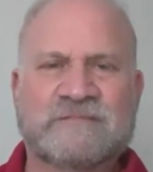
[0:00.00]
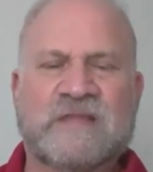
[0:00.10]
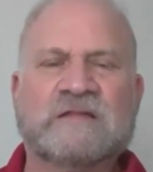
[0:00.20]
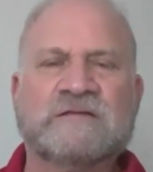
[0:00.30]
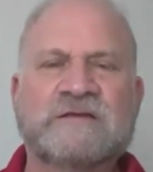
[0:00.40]

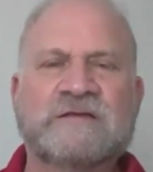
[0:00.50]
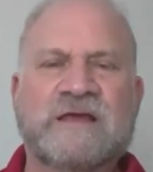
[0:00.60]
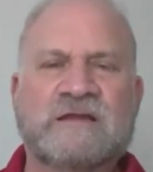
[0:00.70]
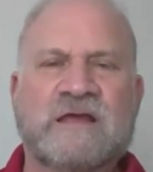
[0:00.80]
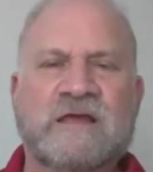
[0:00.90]
Not leading
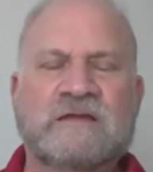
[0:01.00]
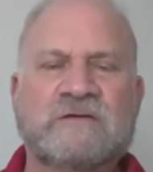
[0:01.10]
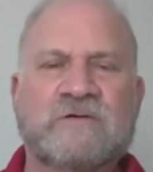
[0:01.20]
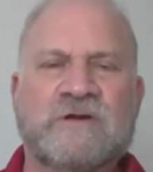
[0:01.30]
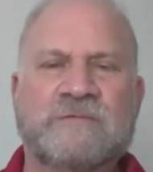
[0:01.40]

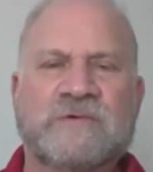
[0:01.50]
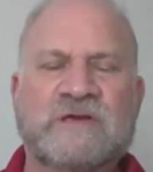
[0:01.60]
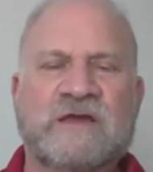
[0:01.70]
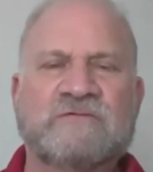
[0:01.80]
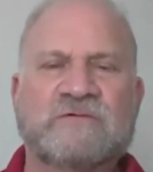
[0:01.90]
anywhere,
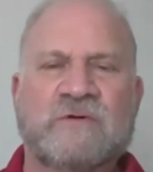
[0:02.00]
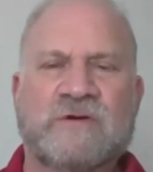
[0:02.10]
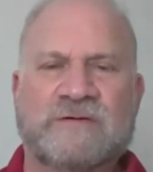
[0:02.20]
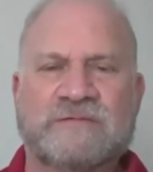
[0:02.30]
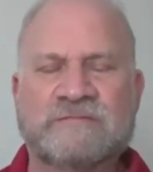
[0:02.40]
being
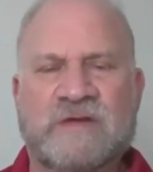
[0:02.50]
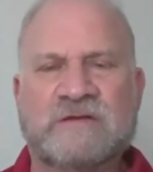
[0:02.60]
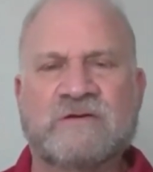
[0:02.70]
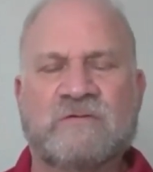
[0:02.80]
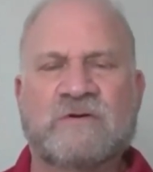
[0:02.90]
everywhere
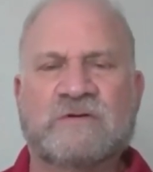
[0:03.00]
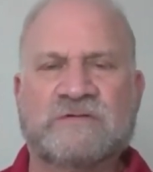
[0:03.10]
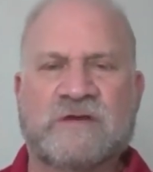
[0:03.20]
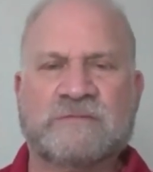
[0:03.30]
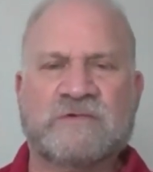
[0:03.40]
and nowhere at the
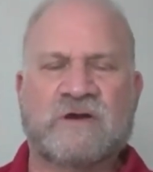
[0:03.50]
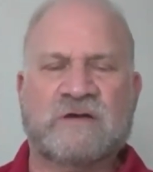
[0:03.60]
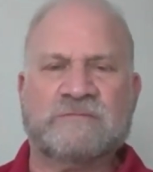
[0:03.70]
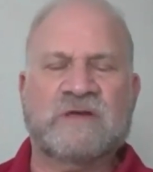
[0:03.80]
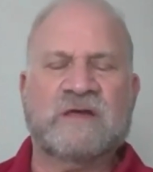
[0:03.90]
same
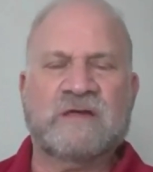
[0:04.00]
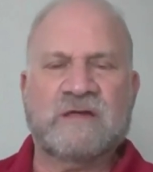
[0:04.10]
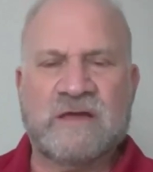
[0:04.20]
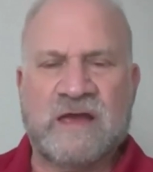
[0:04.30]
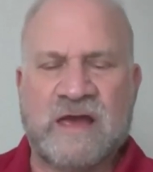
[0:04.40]
time.
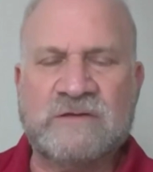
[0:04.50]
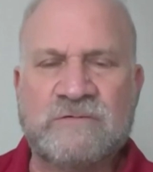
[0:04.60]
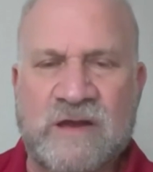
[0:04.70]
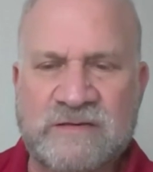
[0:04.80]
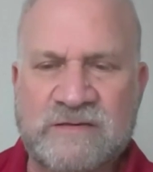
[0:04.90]

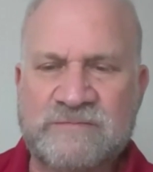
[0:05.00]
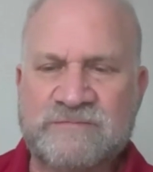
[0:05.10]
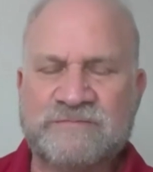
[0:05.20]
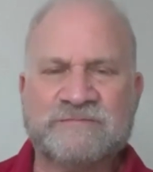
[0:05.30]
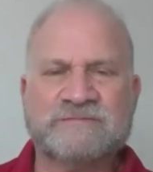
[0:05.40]
Anyway,
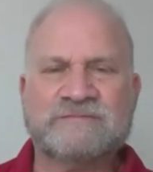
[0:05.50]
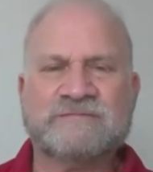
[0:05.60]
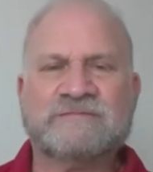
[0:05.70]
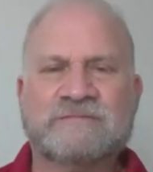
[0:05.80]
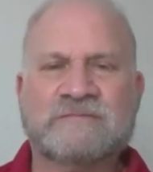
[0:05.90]

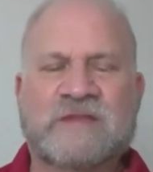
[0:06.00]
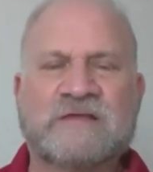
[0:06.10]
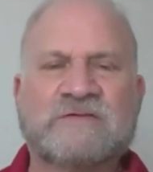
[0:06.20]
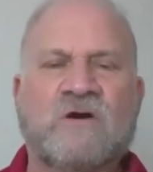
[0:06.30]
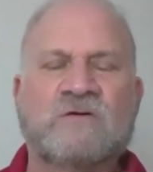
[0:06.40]

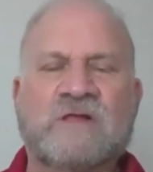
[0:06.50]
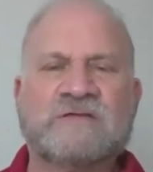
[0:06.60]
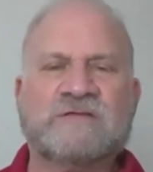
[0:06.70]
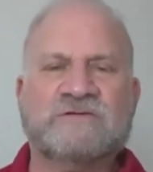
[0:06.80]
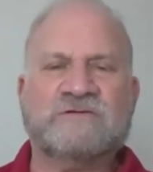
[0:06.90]
that's the whole
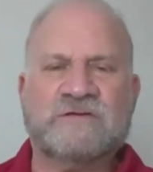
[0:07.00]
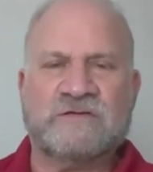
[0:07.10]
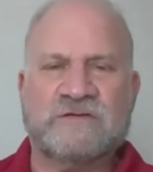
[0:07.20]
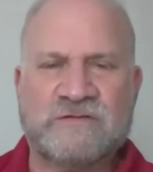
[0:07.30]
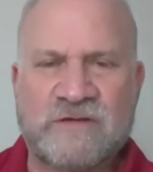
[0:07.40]

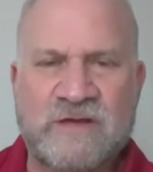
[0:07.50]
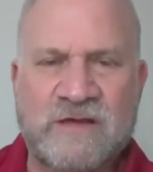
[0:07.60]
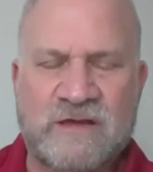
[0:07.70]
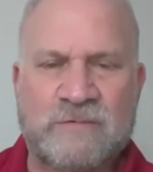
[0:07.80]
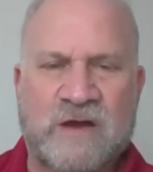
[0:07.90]
exegesis
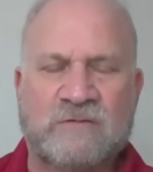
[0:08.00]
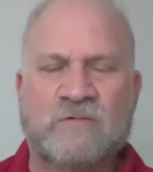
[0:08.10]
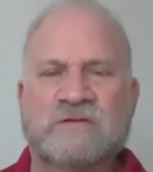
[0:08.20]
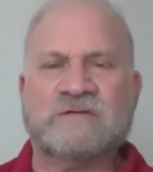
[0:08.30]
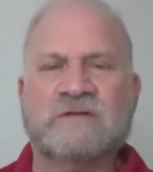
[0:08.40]
about
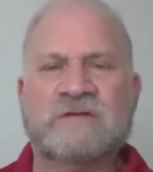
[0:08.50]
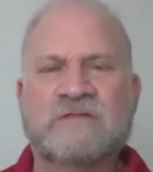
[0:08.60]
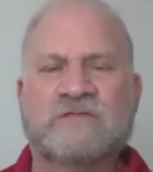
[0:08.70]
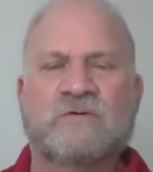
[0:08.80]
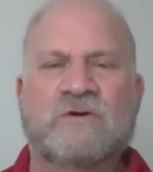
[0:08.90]
one
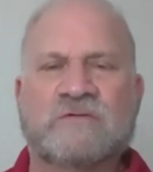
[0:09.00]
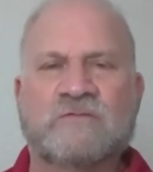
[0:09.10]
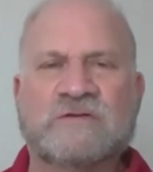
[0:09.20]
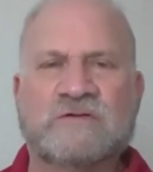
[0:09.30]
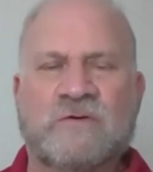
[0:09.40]
thought and
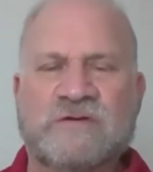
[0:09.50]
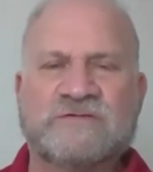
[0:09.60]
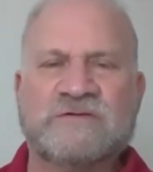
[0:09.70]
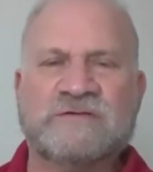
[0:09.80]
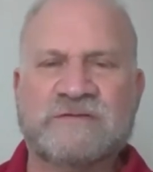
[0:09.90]
one
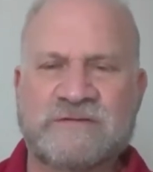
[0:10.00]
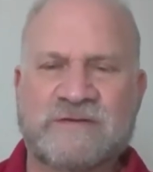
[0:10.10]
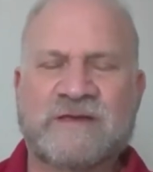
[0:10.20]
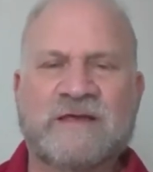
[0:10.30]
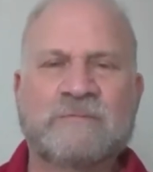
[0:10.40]
question,
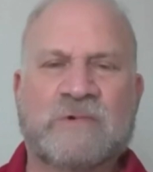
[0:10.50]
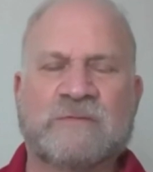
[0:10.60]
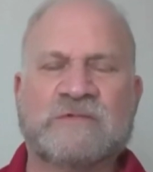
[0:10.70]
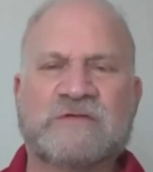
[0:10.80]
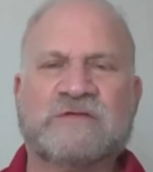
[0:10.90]
but
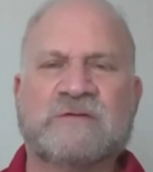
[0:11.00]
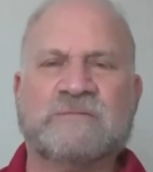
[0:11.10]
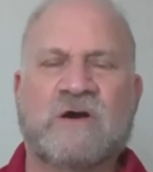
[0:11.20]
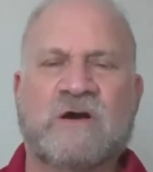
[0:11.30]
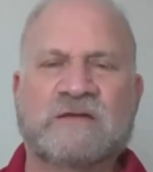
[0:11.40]
I'm going to stand
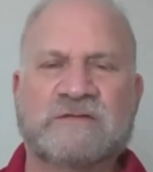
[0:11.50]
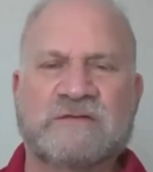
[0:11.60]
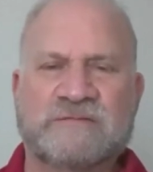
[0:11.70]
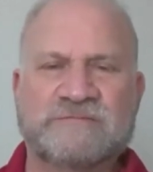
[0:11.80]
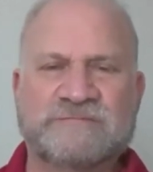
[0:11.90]
behind it.